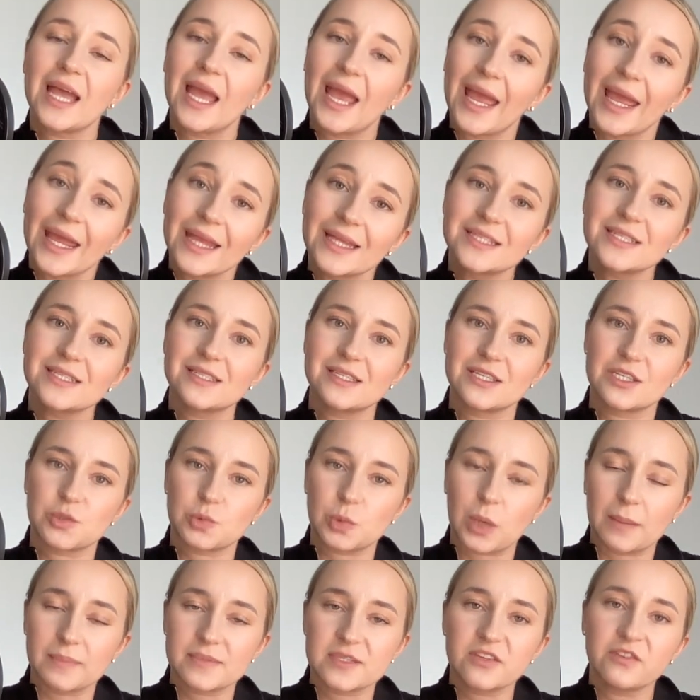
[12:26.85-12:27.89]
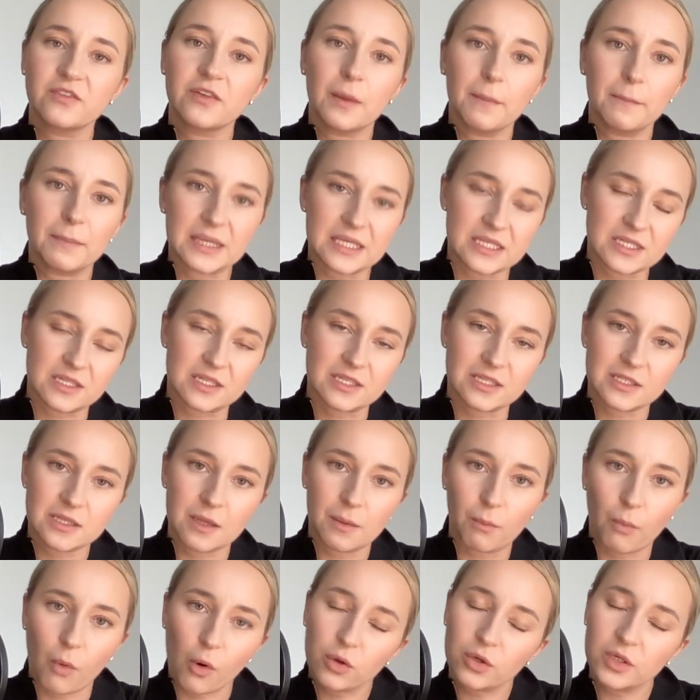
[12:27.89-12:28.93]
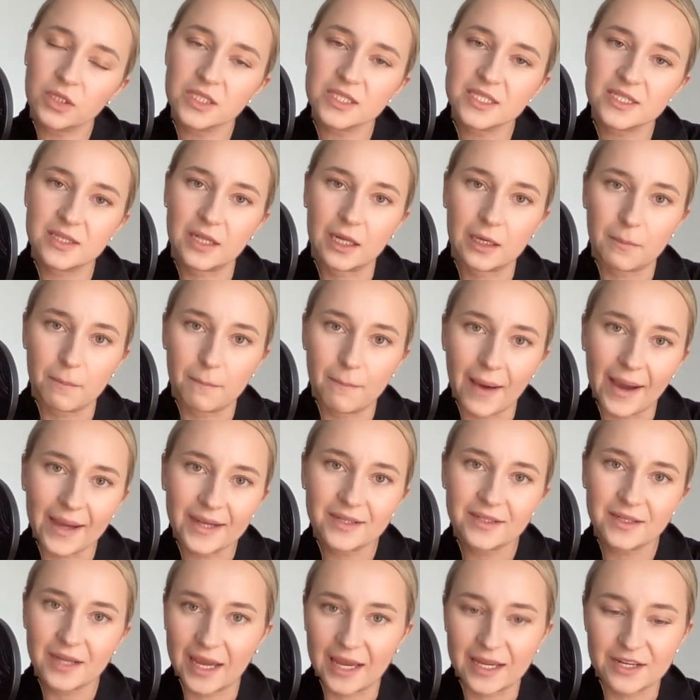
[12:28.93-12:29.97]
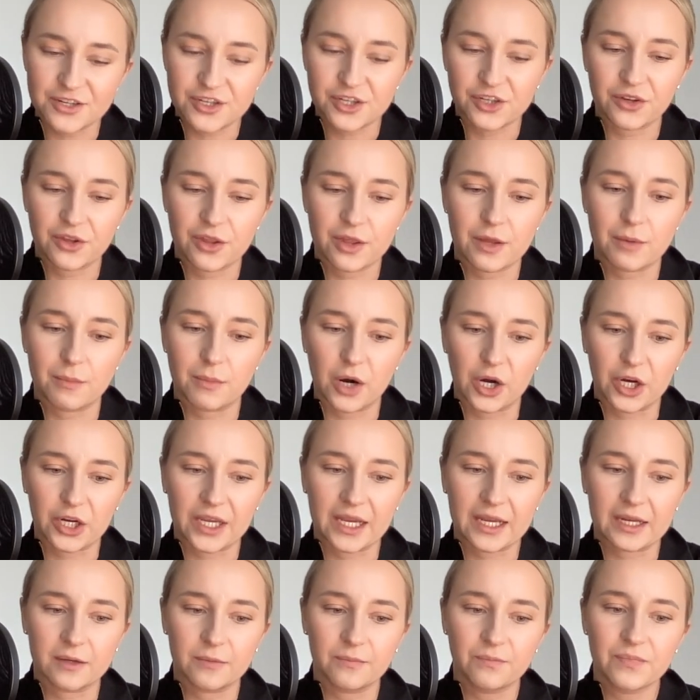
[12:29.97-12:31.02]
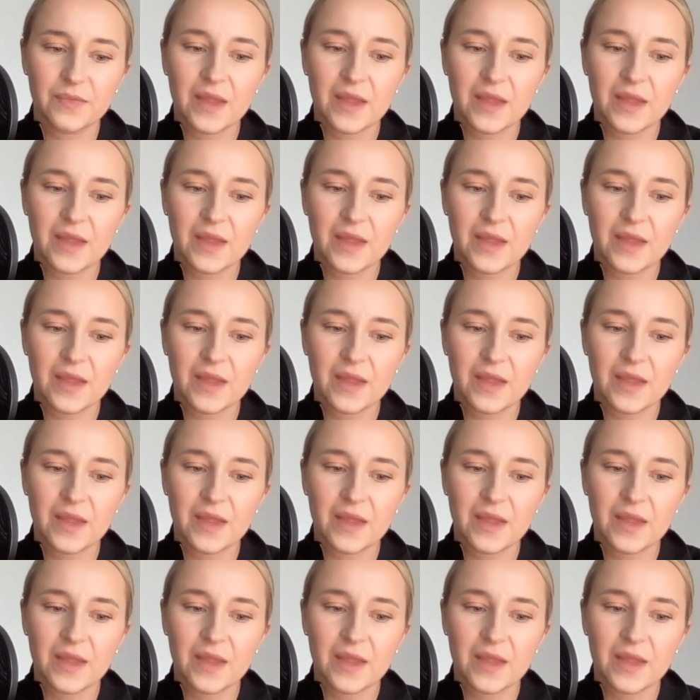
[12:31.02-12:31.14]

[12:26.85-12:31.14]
and disruptive business models that might enter the market.